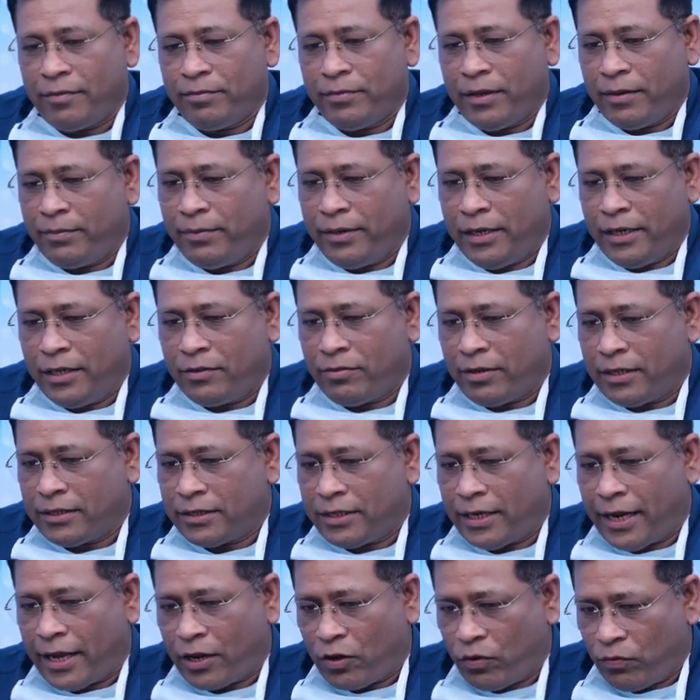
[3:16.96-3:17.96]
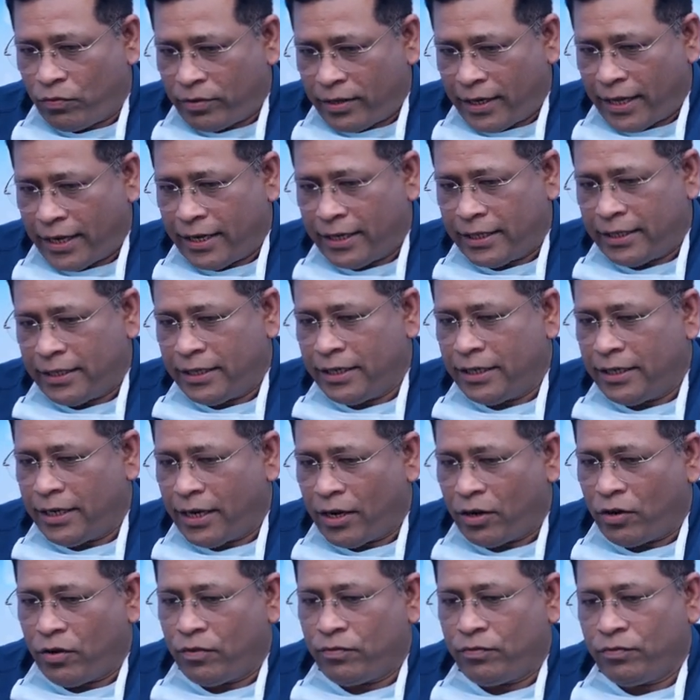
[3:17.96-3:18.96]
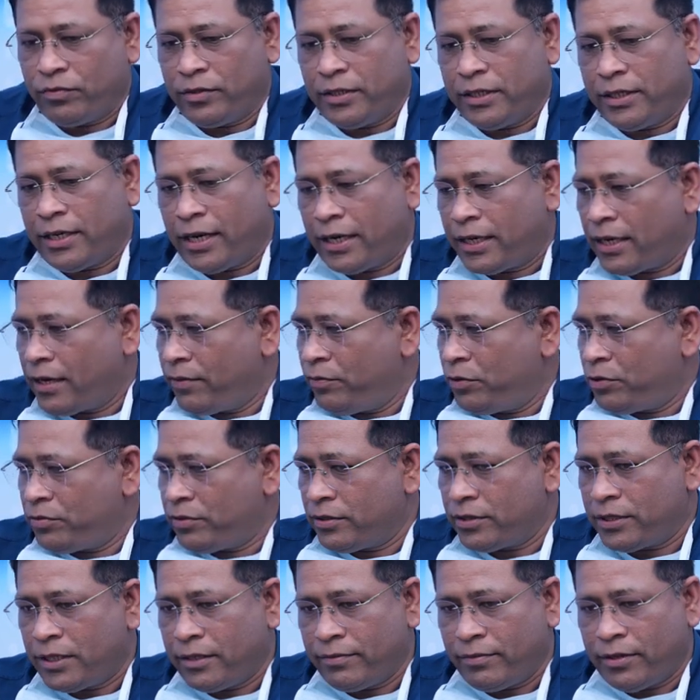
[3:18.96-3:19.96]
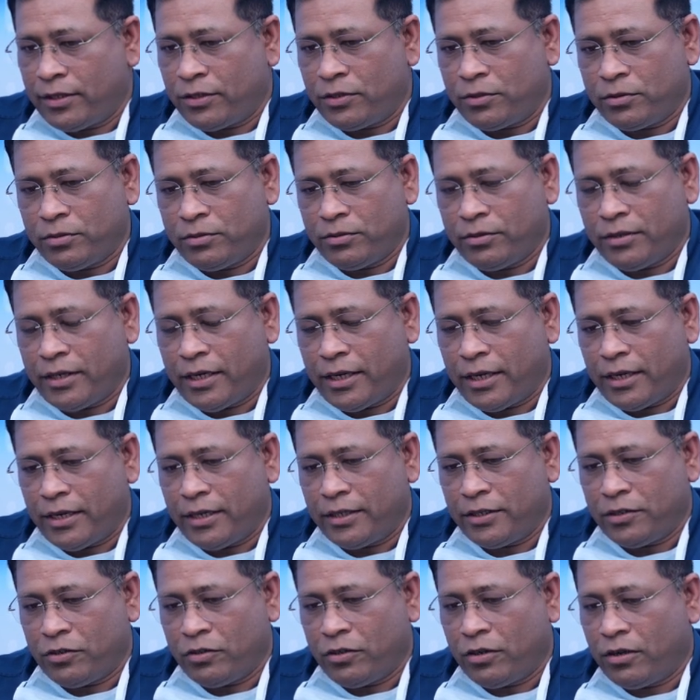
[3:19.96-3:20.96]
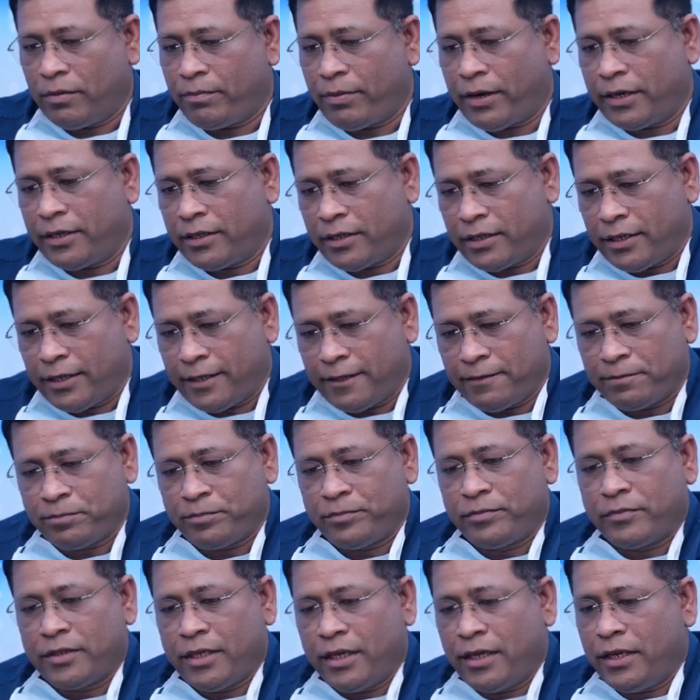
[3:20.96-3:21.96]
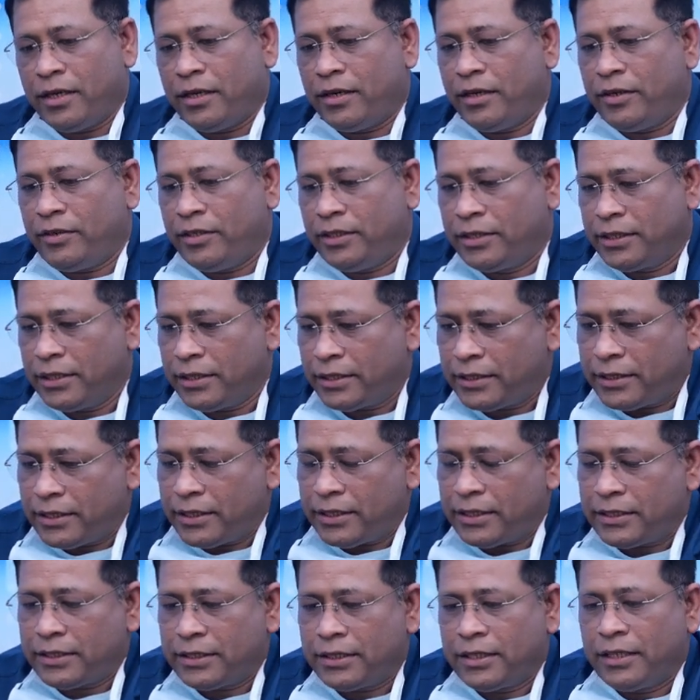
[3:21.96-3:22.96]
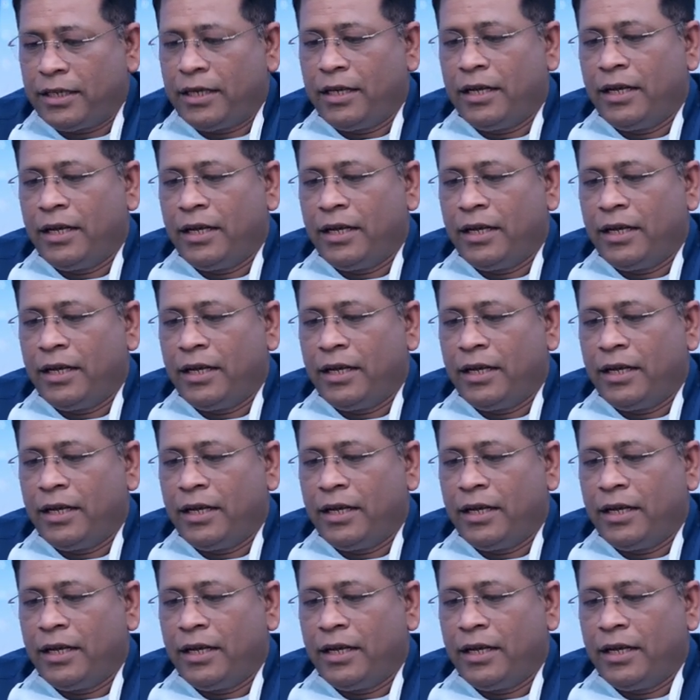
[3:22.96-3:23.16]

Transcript: Maybe it was a lack of clarity, lack of the data which was given to particular researchers.